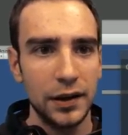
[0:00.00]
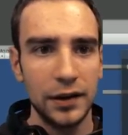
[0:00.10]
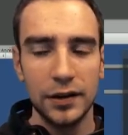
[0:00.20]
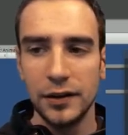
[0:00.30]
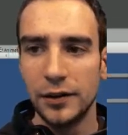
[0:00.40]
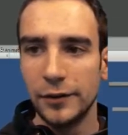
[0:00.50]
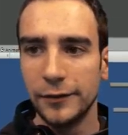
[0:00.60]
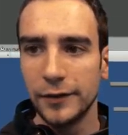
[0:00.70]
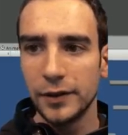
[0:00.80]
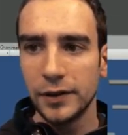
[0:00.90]

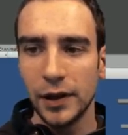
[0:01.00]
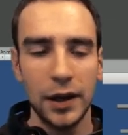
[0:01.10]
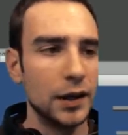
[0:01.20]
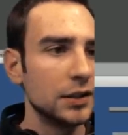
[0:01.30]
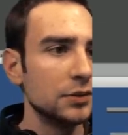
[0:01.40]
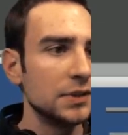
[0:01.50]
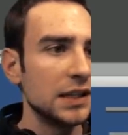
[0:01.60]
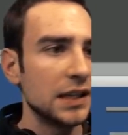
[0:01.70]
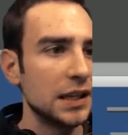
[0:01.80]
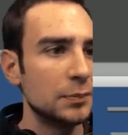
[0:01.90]
of uh,
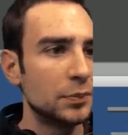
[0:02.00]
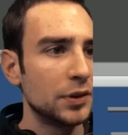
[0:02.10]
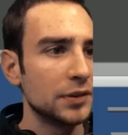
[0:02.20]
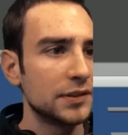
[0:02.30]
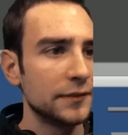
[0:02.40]
unique input